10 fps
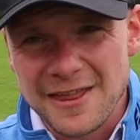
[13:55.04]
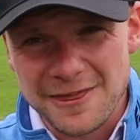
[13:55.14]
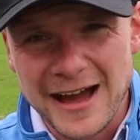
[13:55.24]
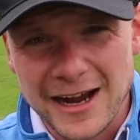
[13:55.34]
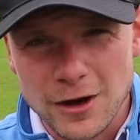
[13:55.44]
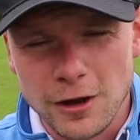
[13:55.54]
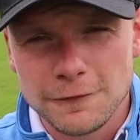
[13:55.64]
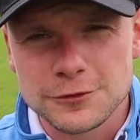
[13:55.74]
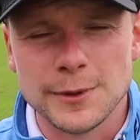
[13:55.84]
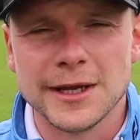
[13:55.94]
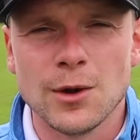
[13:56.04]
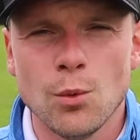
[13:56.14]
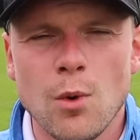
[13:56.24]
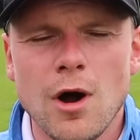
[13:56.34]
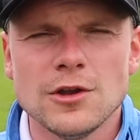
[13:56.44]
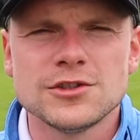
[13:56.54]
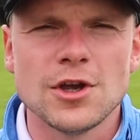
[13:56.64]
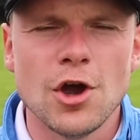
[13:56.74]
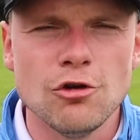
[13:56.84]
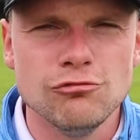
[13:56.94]
That golf swing was
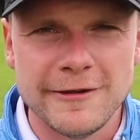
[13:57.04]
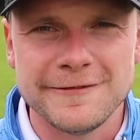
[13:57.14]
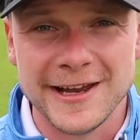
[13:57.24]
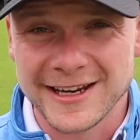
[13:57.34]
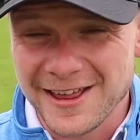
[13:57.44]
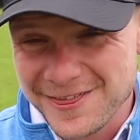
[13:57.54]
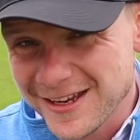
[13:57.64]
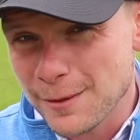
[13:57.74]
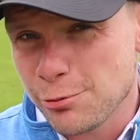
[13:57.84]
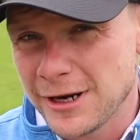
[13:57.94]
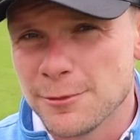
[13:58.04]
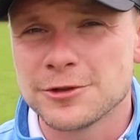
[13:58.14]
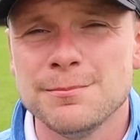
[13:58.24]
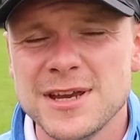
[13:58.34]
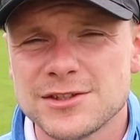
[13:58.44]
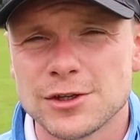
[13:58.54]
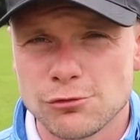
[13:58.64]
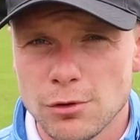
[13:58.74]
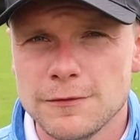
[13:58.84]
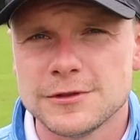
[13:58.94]
horrific. I think I pretty much missed the
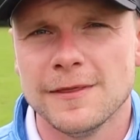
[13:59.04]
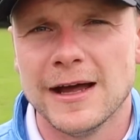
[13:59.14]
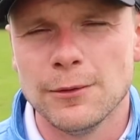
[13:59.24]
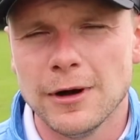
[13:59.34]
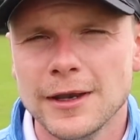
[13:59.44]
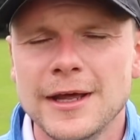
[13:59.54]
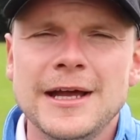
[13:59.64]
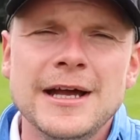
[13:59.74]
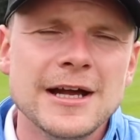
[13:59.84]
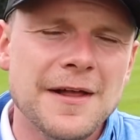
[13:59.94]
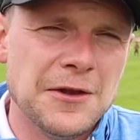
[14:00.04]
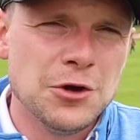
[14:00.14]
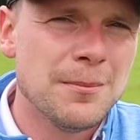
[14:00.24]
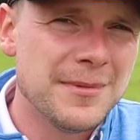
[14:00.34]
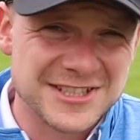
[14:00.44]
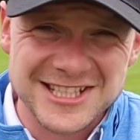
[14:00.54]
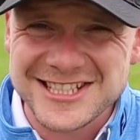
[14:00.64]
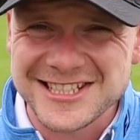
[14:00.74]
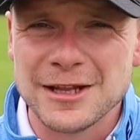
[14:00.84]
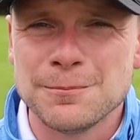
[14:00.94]
grooves on that one, and the numbers are
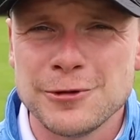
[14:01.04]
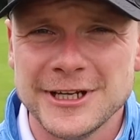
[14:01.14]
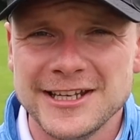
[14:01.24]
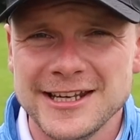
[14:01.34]
still pretty